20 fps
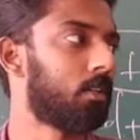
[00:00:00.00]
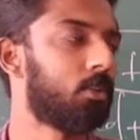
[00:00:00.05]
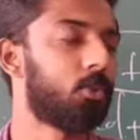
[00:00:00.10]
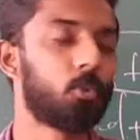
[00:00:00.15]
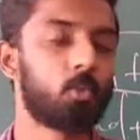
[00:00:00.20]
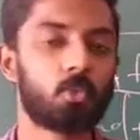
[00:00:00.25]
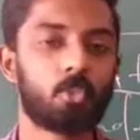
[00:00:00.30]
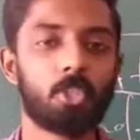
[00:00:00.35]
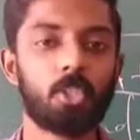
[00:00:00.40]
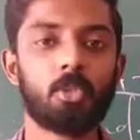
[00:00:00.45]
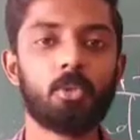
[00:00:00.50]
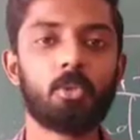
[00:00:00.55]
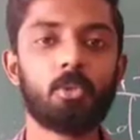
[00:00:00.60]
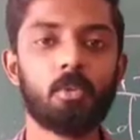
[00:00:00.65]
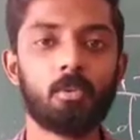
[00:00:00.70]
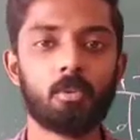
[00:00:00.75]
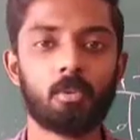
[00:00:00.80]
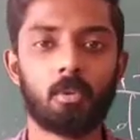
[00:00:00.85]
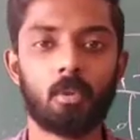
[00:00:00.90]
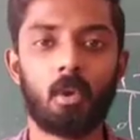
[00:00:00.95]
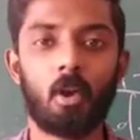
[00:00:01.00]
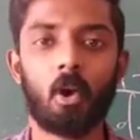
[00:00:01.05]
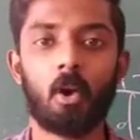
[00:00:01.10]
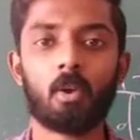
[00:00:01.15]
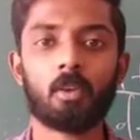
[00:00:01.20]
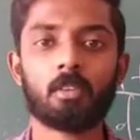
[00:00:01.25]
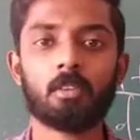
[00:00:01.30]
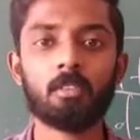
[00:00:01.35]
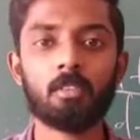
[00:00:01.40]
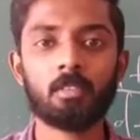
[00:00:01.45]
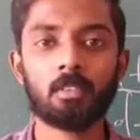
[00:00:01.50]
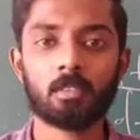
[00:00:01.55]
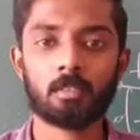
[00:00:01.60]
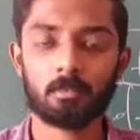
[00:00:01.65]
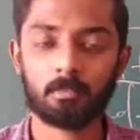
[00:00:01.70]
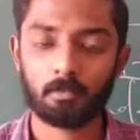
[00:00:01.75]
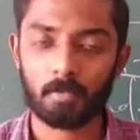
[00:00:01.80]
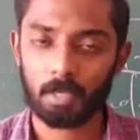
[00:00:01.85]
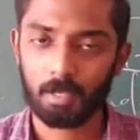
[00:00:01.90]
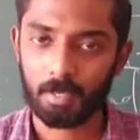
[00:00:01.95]
to see you
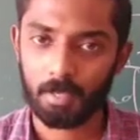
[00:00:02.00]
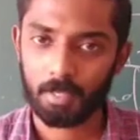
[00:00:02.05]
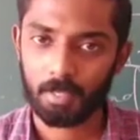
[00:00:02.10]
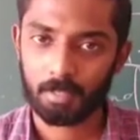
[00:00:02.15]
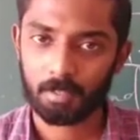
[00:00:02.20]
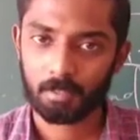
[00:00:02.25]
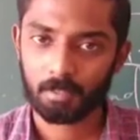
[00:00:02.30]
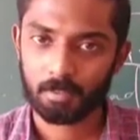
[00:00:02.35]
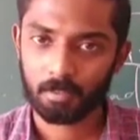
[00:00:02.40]
on Monday.